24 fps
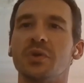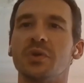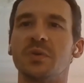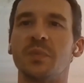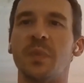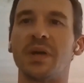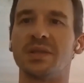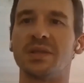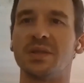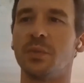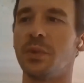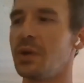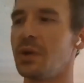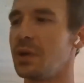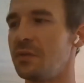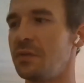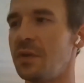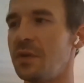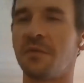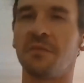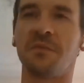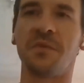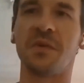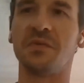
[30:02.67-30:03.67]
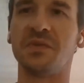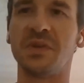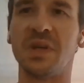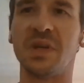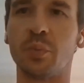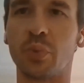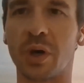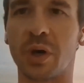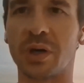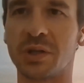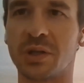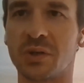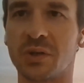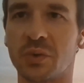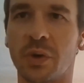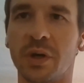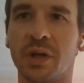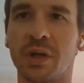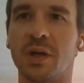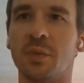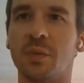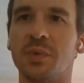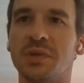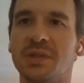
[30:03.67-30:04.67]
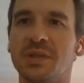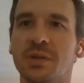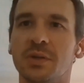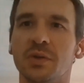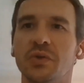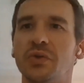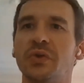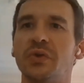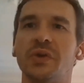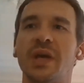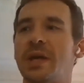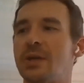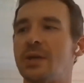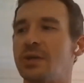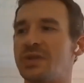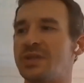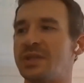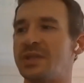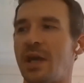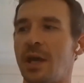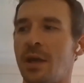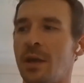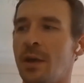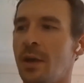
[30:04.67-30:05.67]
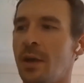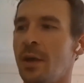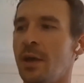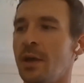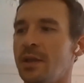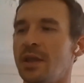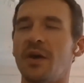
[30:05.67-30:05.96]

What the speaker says: not their responsibility. If you have 15 projects running in a material, you can't just say